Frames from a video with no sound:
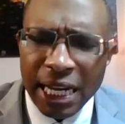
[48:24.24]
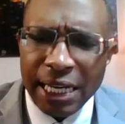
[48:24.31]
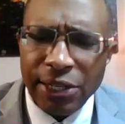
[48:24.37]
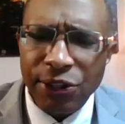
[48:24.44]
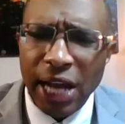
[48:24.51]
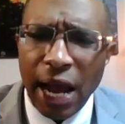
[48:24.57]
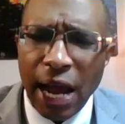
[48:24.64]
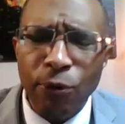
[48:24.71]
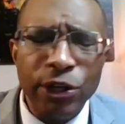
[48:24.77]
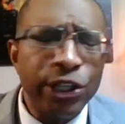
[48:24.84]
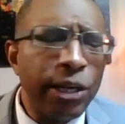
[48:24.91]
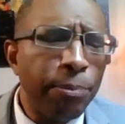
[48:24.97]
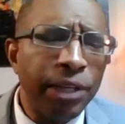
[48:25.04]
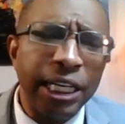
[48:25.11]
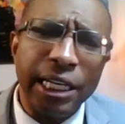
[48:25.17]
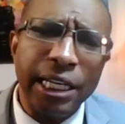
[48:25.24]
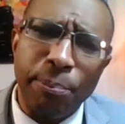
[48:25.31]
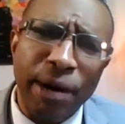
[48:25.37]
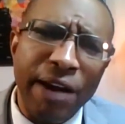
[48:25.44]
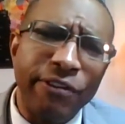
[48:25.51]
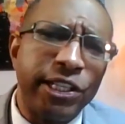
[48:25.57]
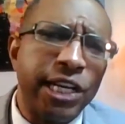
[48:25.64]
is that we simply get the
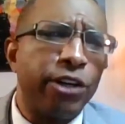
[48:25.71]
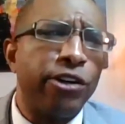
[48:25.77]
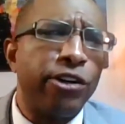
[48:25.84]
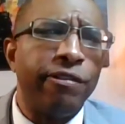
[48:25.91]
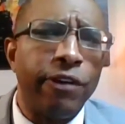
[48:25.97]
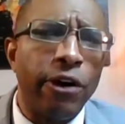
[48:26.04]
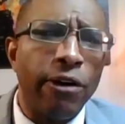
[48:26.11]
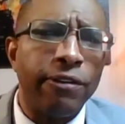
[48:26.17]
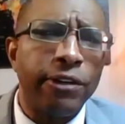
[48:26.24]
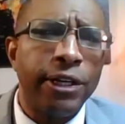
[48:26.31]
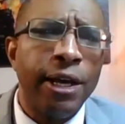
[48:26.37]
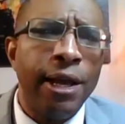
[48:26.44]
private sector involved.